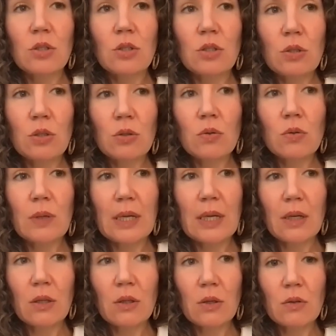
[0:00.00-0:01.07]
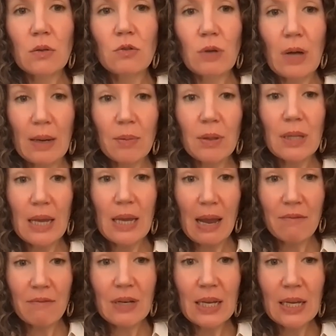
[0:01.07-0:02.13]
do include tribal lay
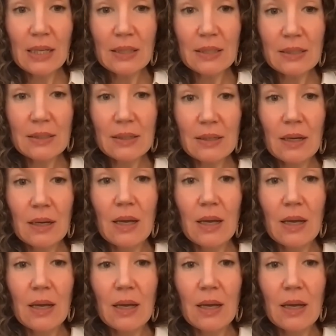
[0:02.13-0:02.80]
advocates,